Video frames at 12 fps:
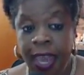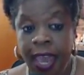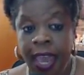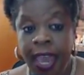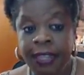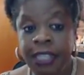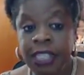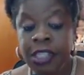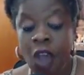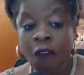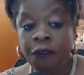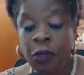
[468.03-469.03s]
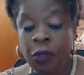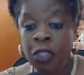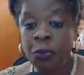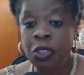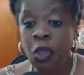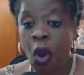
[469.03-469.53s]
And this
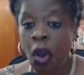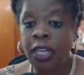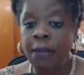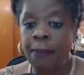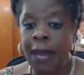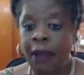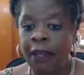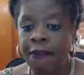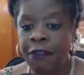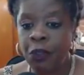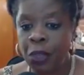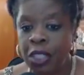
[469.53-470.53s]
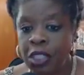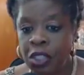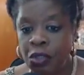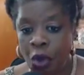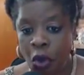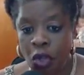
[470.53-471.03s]
conference was talking about if you wanted to
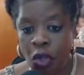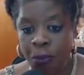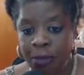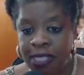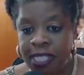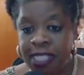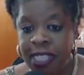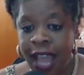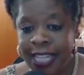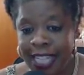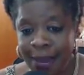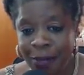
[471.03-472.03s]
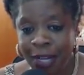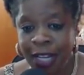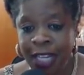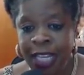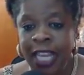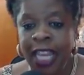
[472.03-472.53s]
grow your business. Hi, Deborah.